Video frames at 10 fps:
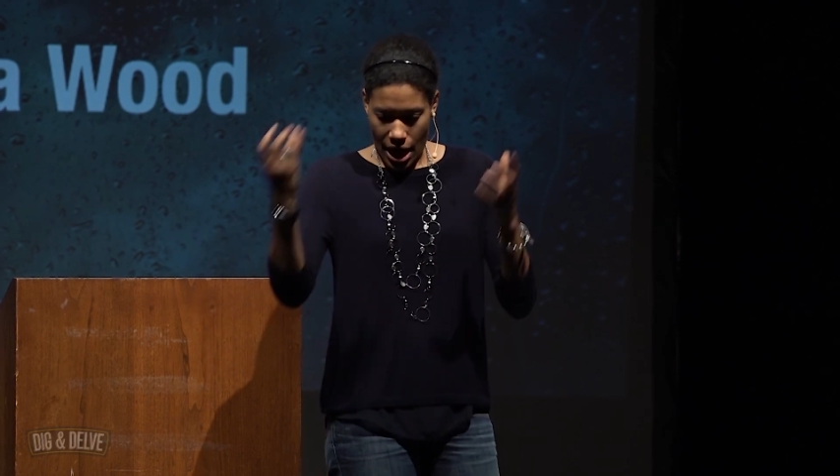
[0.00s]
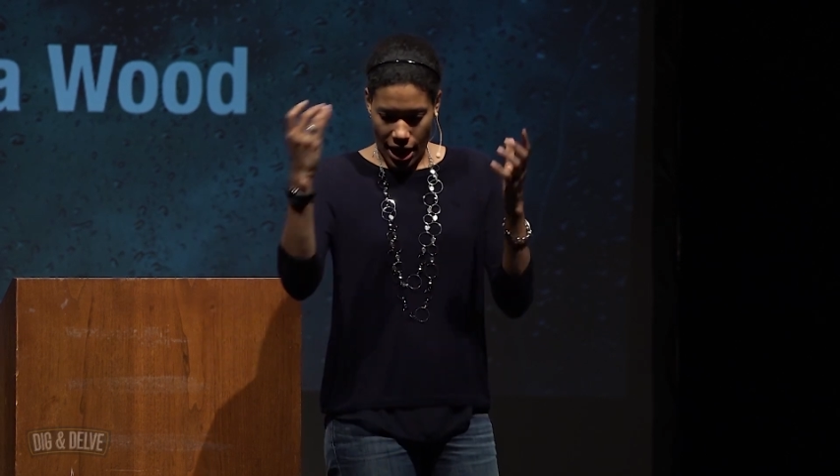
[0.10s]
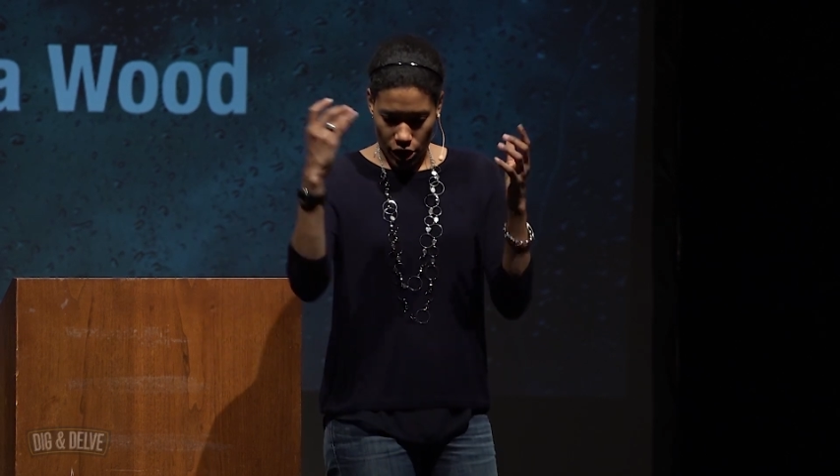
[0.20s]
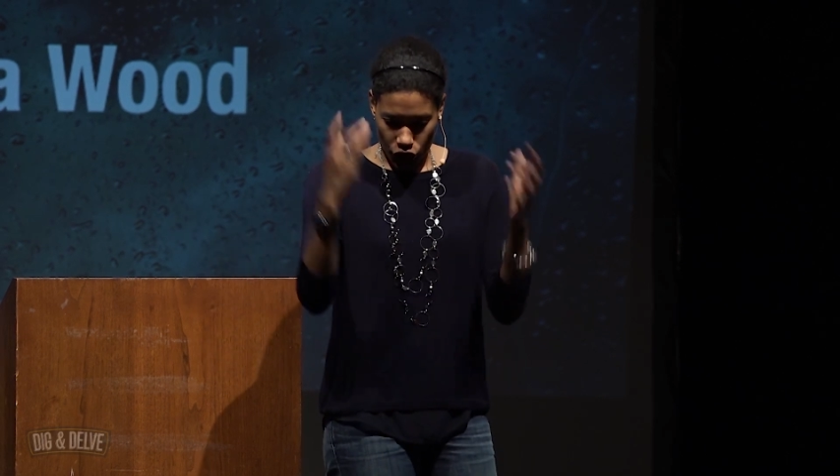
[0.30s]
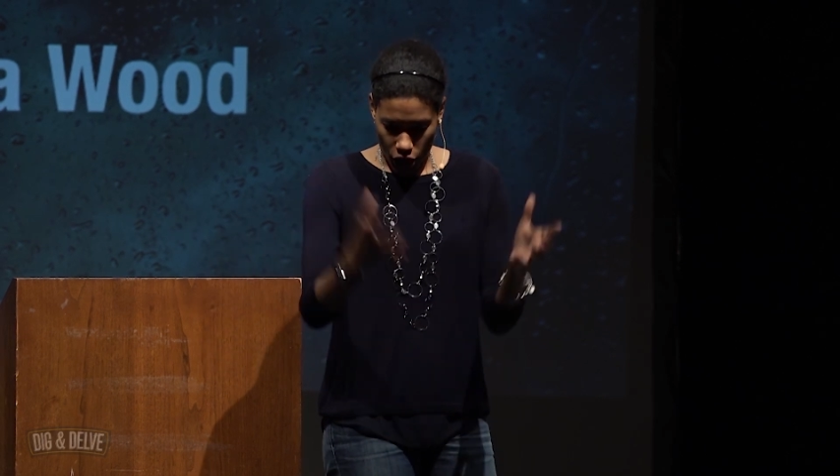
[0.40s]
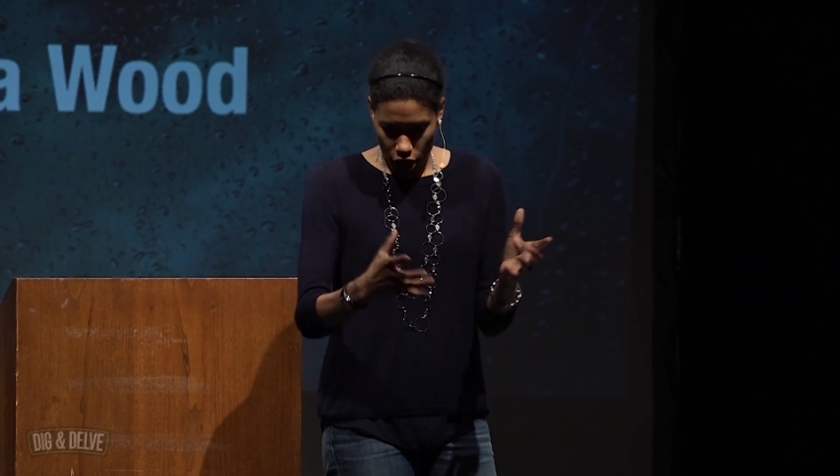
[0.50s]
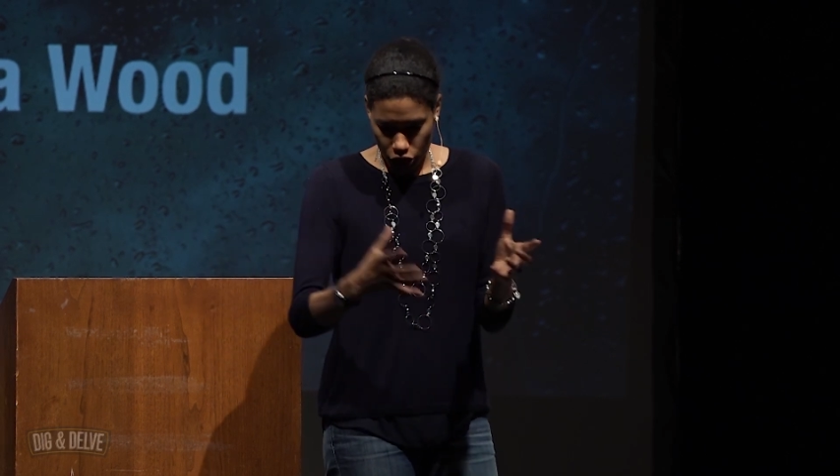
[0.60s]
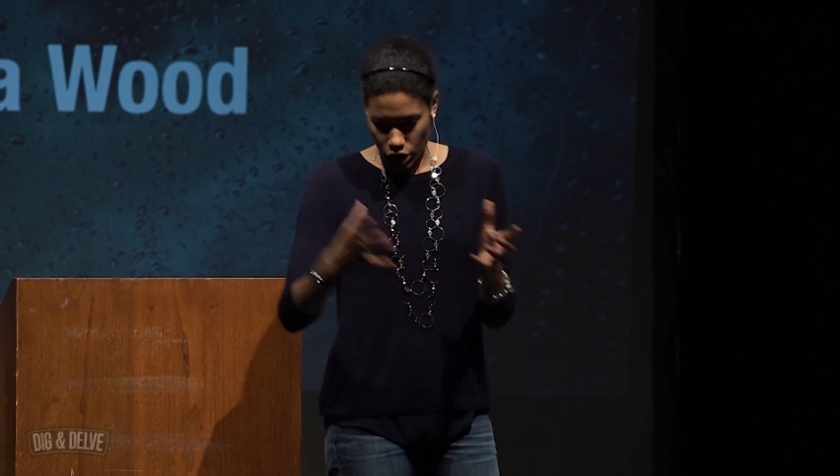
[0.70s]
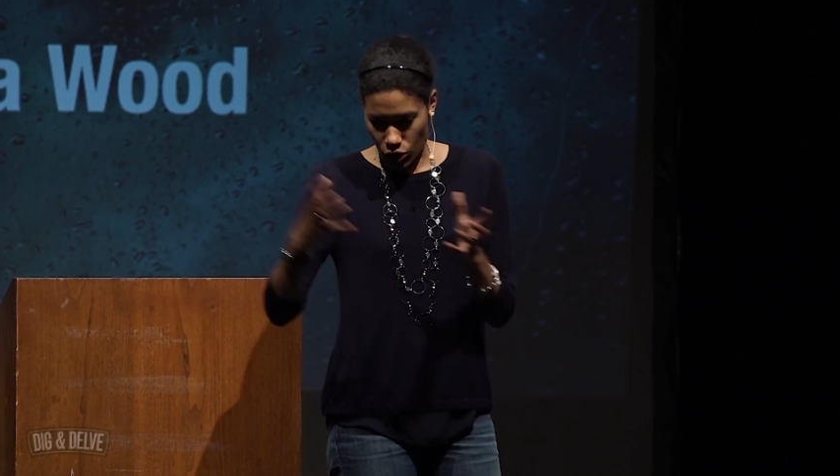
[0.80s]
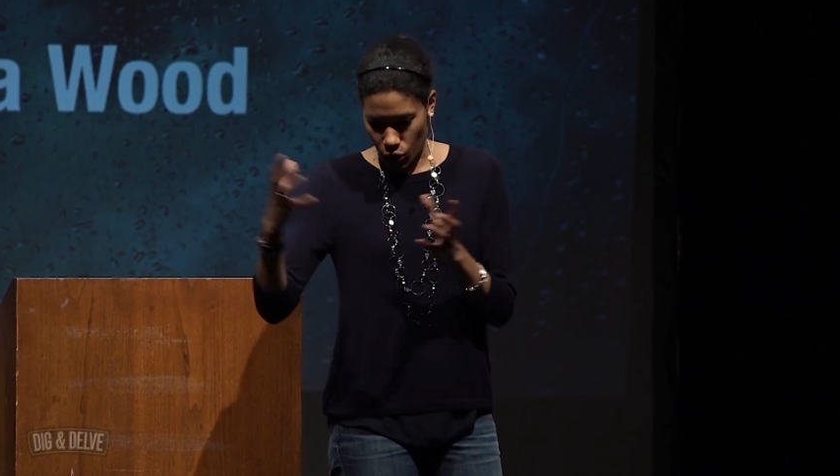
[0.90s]
and a judge
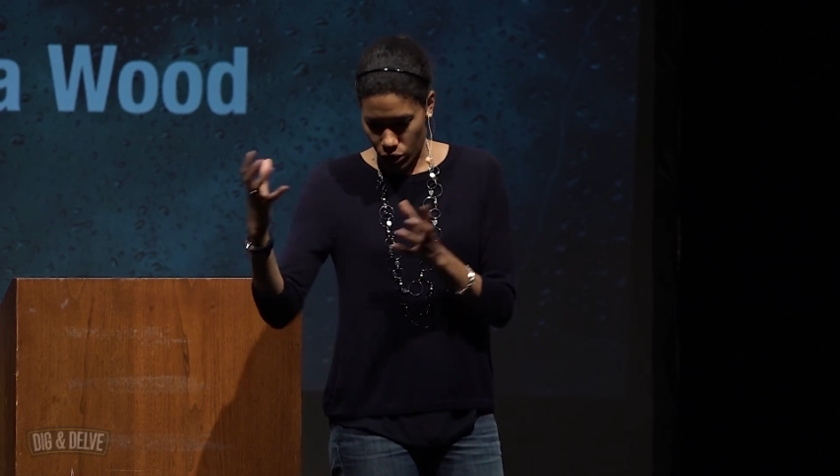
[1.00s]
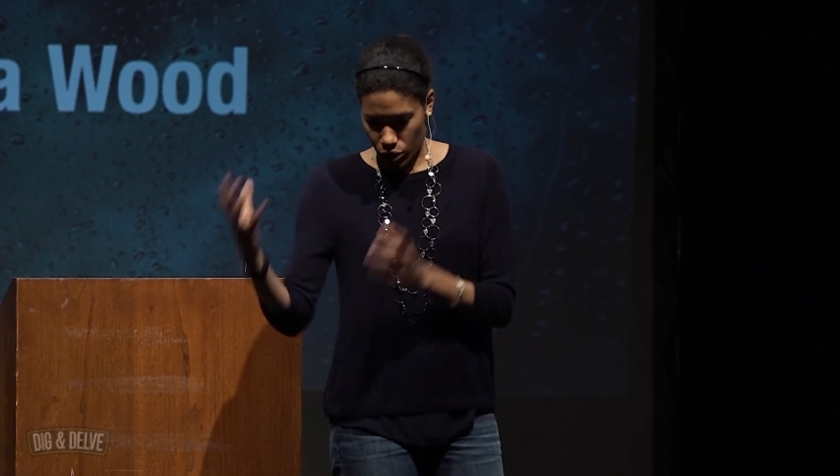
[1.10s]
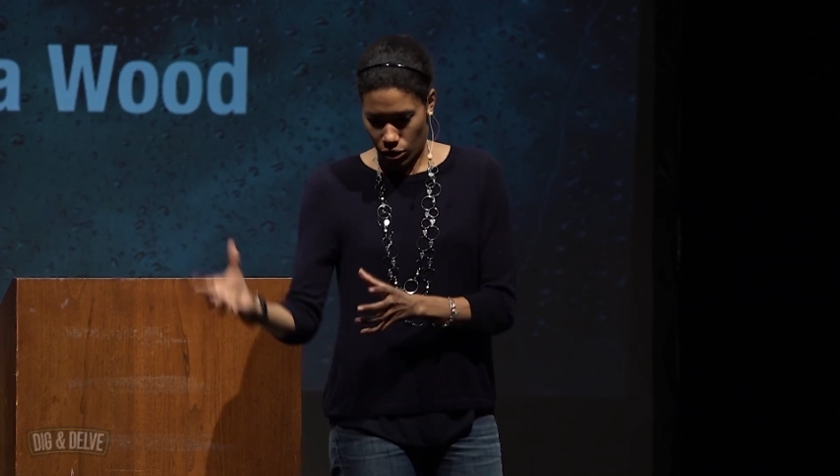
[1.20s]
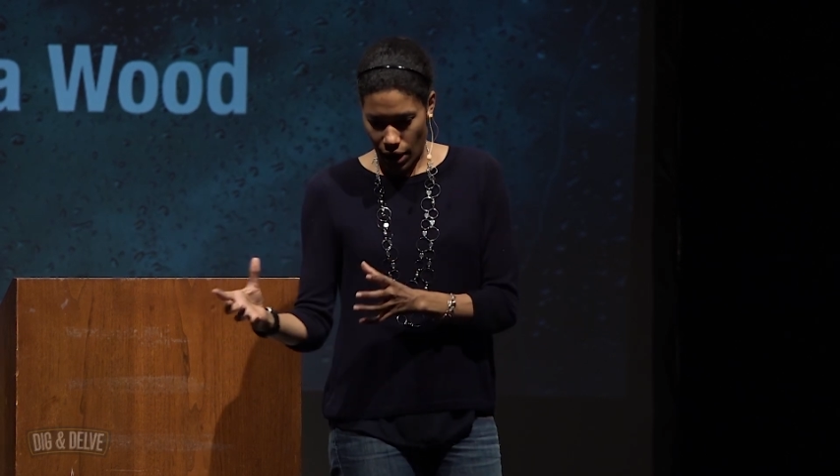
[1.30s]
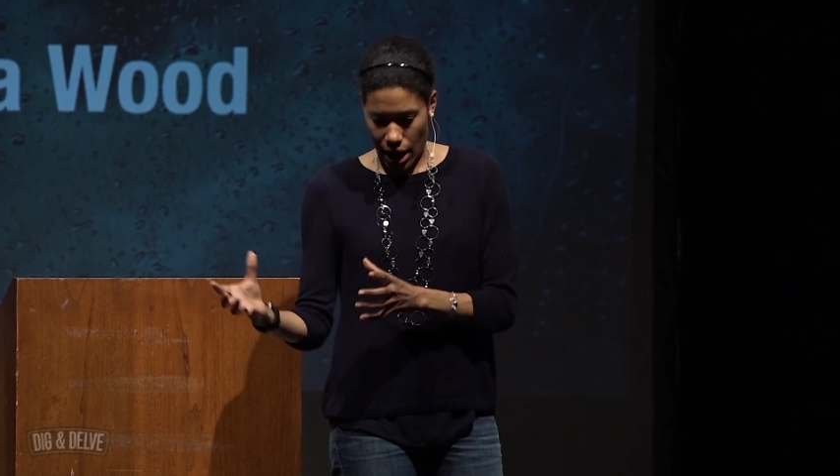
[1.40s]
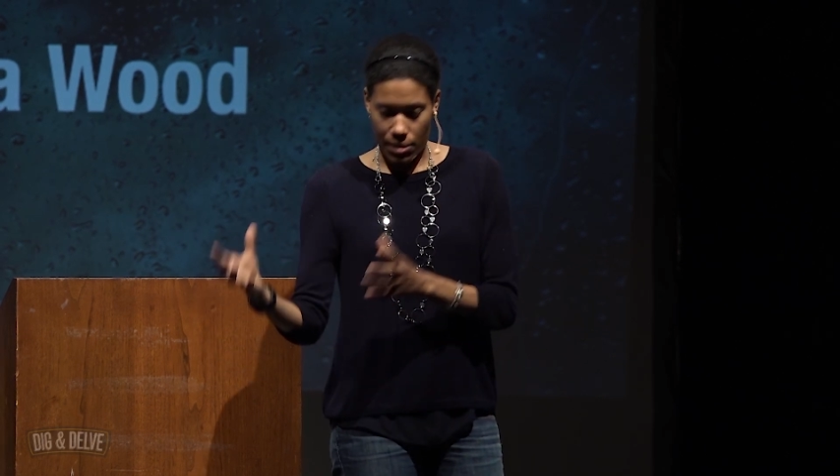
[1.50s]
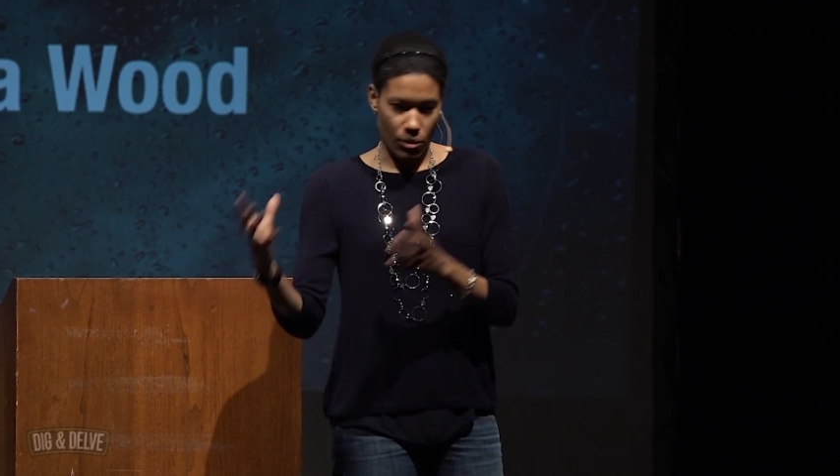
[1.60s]
ignores a crime,